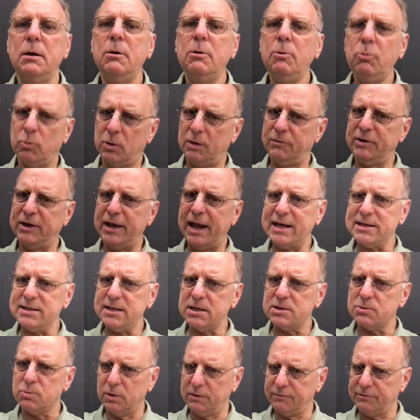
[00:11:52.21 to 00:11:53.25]
Oh, what if you could ask
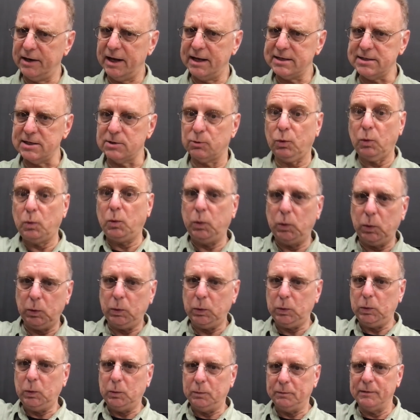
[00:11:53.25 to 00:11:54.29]
this? What if you could ask this? Do, do,
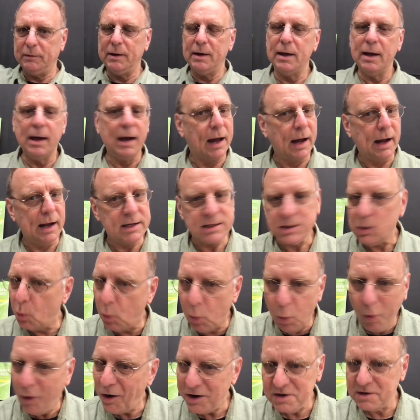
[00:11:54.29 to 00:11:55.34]
do, and it's a
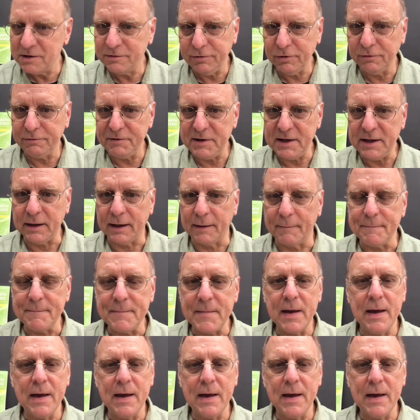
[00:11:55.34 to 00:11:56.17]
wonderful feeling.